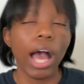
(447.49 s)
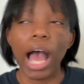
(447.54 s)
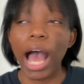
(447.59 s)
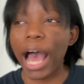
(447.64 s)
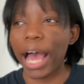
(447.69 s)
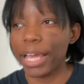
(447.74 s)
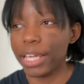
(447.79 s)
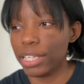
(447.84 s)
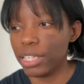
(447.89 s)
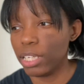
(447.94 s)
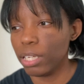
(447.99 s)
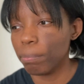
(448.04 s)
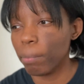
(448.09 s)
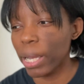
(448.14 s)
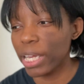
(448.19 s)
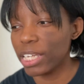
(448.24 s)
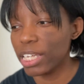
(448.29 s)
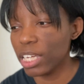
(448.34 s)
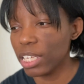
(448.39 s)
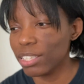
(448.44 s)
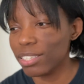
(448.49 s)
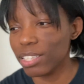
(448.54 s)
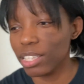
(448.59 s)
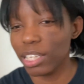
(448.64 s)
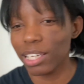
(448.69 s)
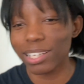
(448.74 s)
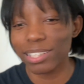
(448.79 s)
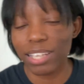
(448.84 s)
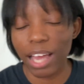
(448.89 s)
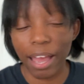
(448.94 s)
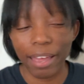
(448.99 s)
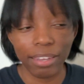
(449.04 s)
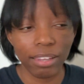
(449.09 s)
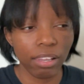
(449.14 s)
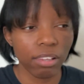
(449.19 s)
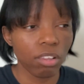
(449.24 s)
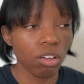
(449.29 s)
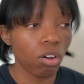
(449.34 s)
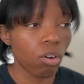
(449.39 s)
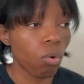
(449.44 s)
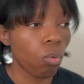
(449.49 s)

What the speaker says: My kids need a title though.